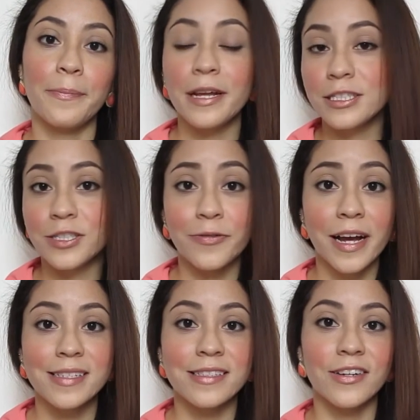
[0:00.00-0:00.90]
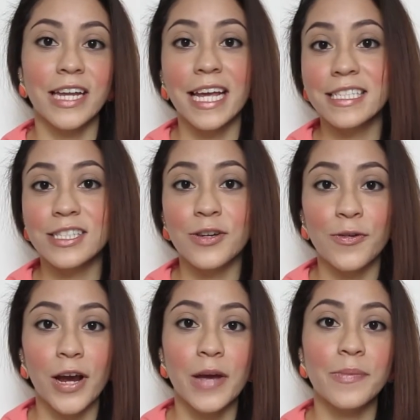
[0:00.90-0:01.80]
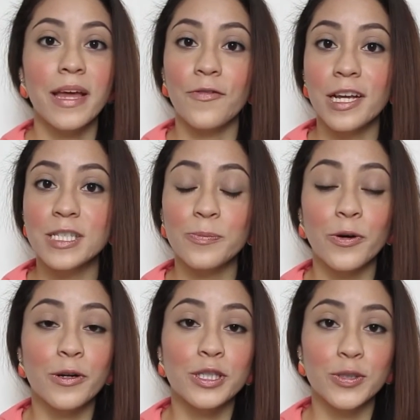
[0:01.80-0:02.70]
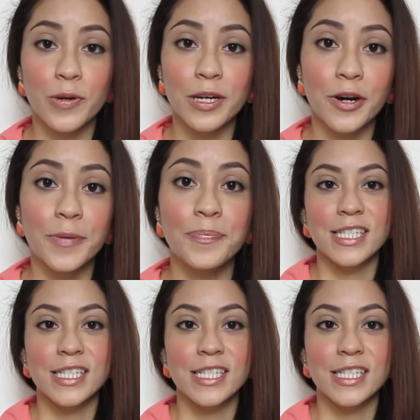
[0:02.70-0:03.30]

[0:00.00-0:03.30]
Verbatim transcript: Pinterest and Instagram, Facebook, Twitter.